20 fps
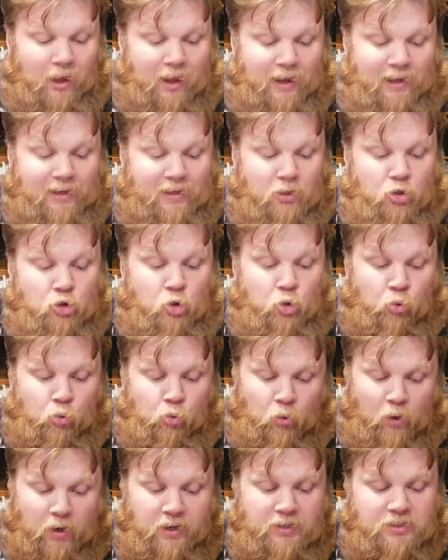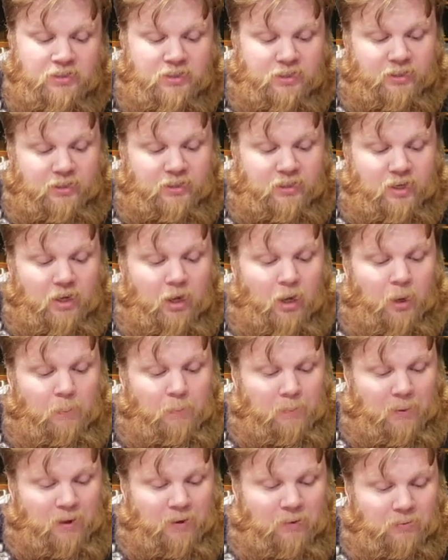A crazy
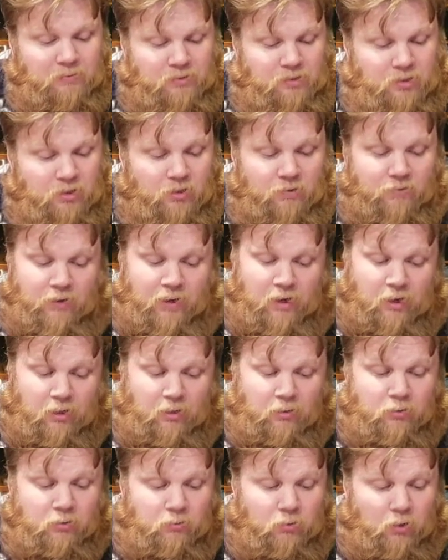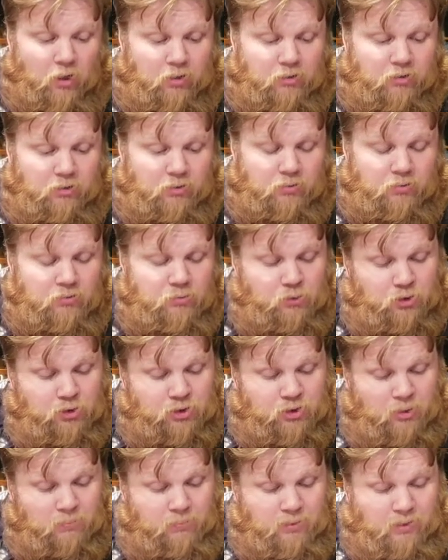amount of Eldorado,
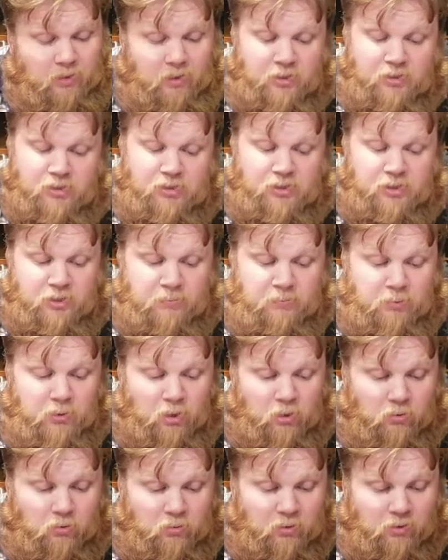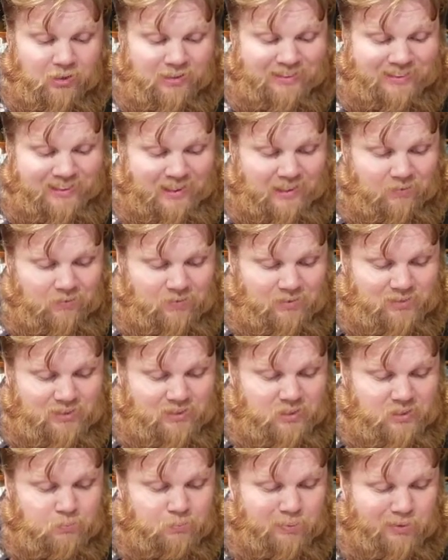Summit, and Simcoe gives
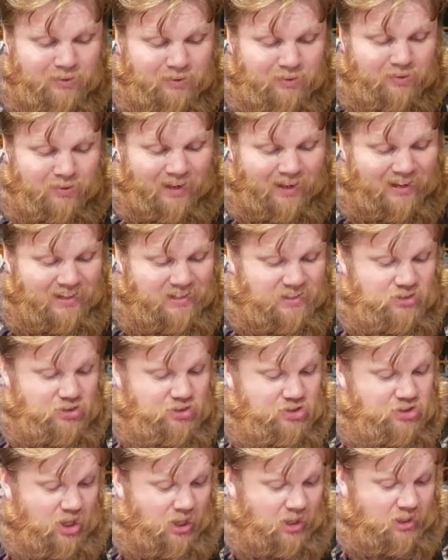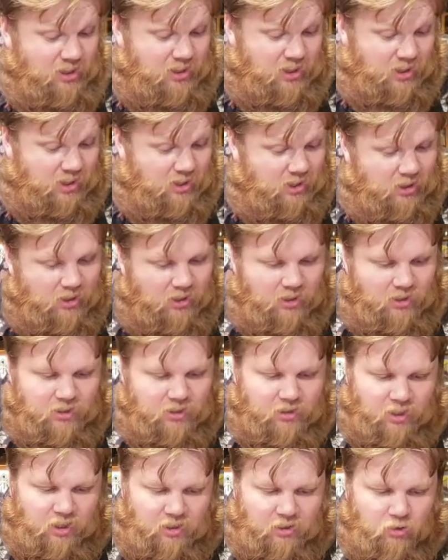this beer a danky
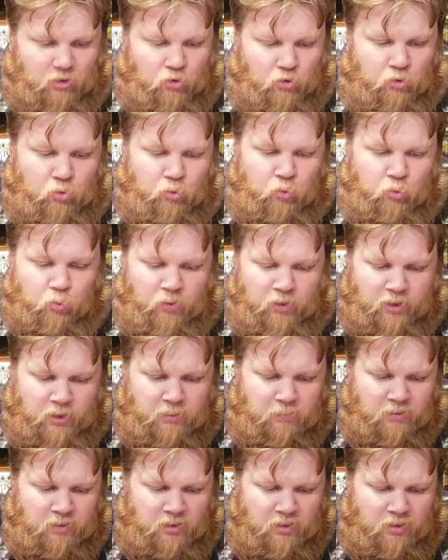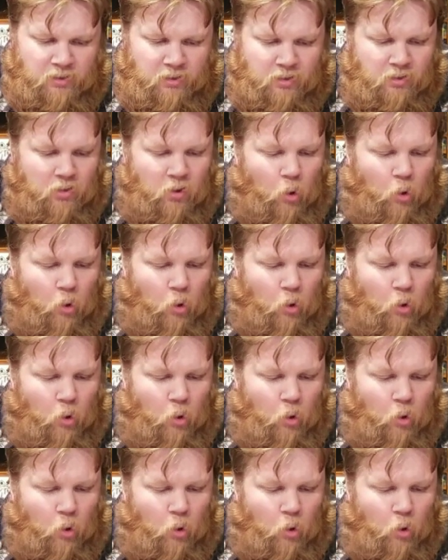yet creamy